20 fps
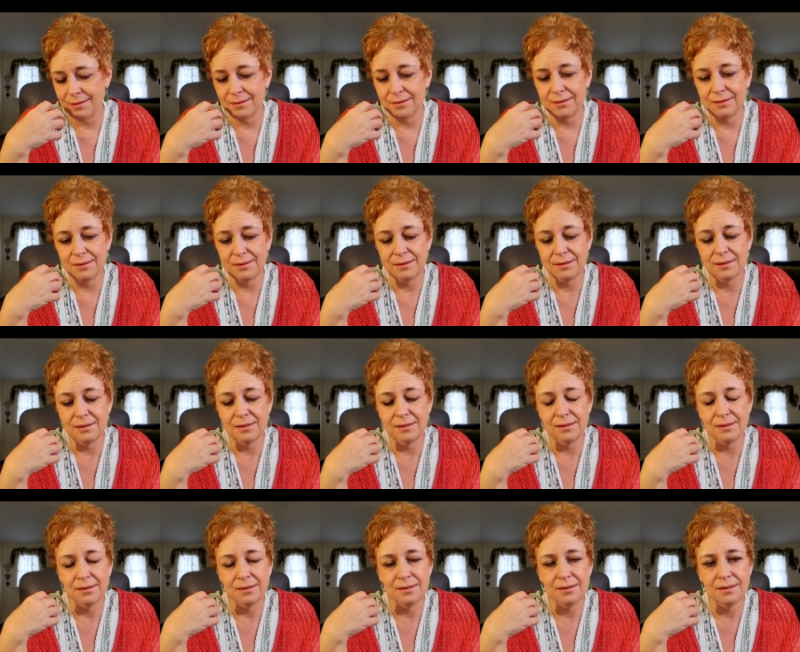
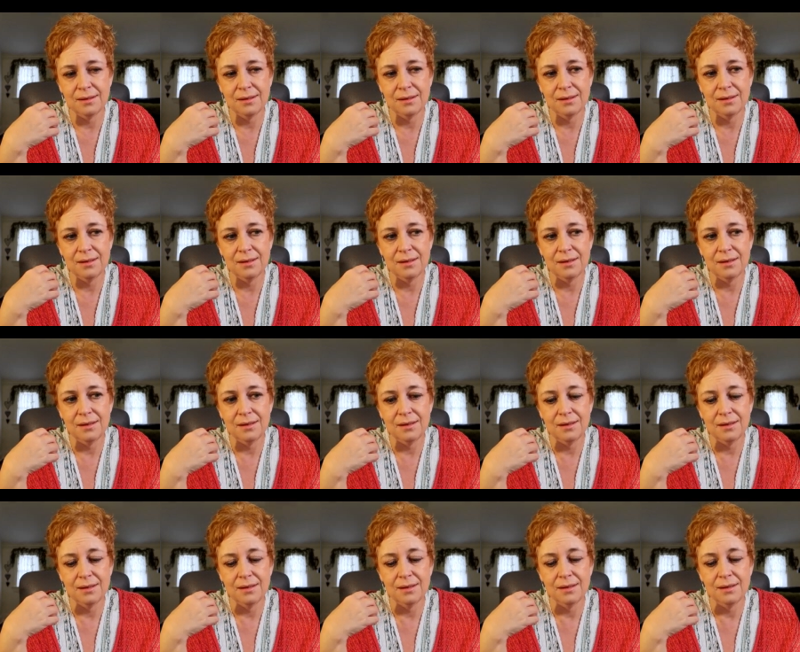
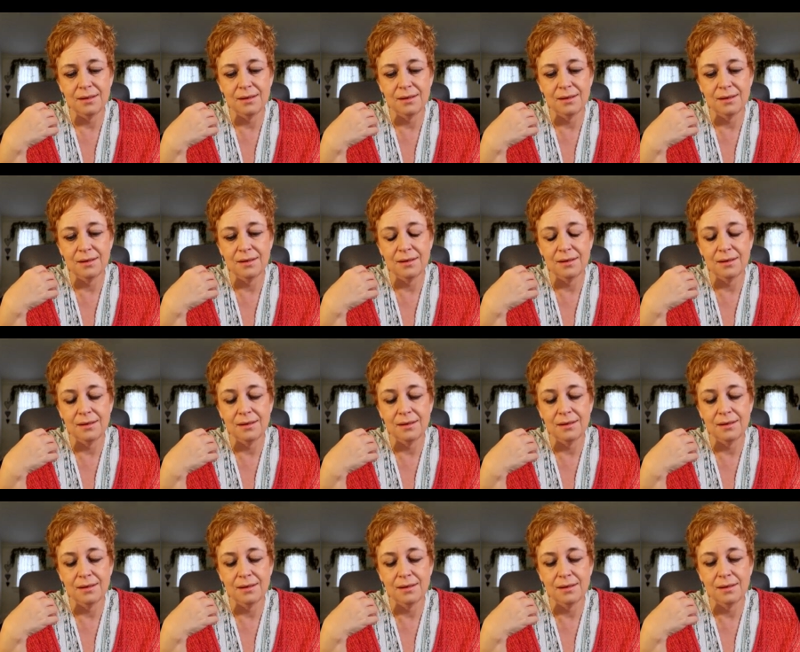
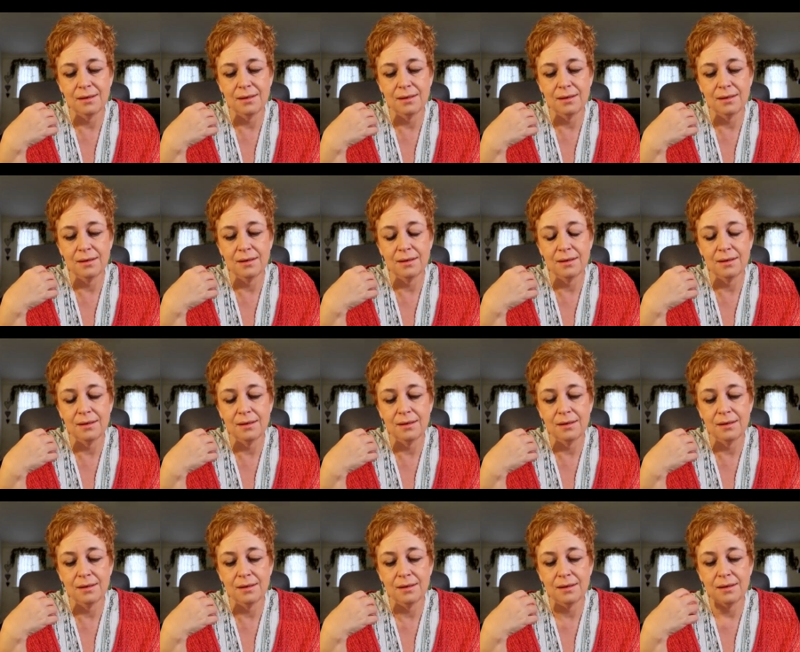
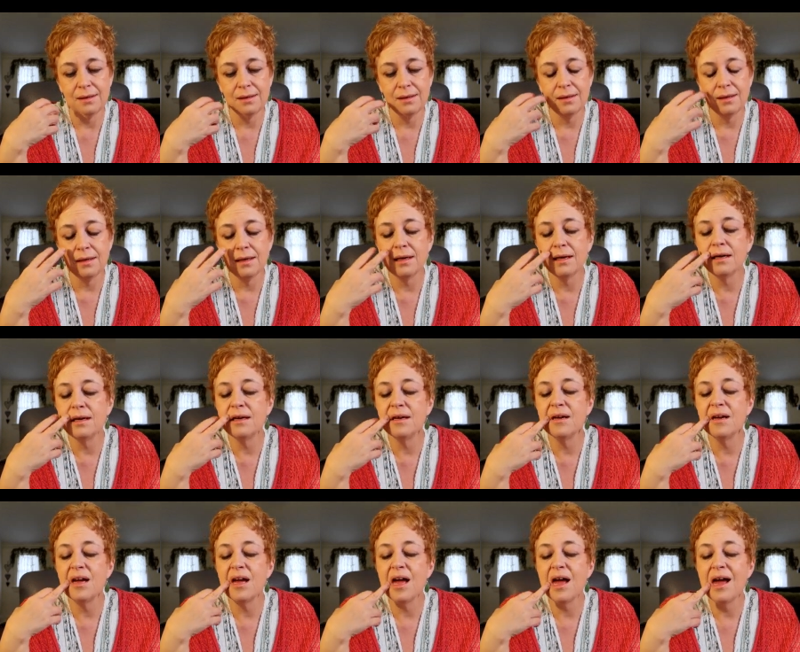
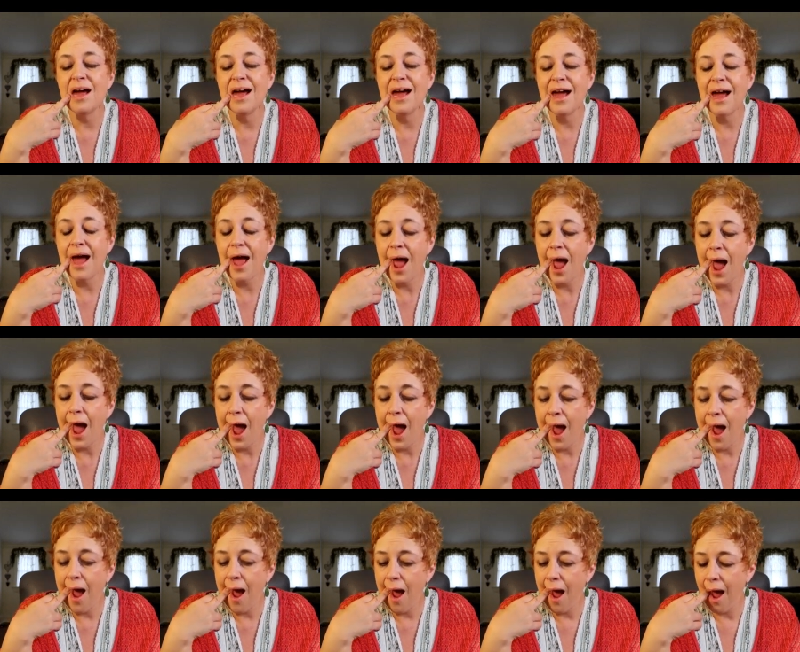
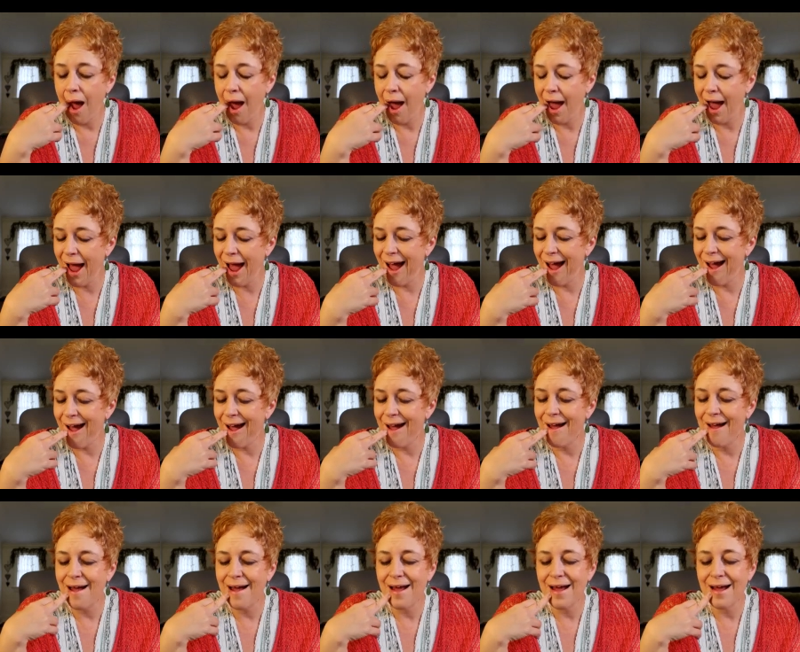
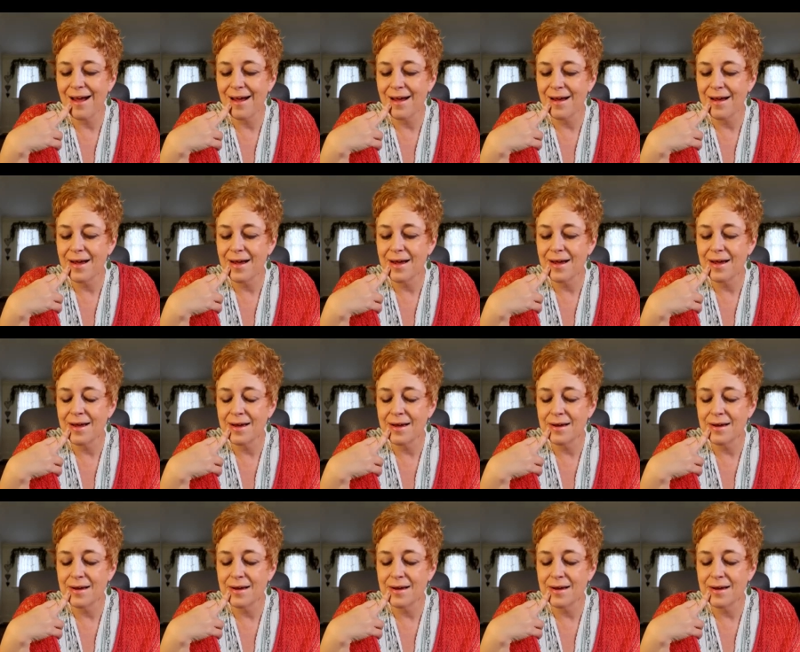No one is speaking in this clip.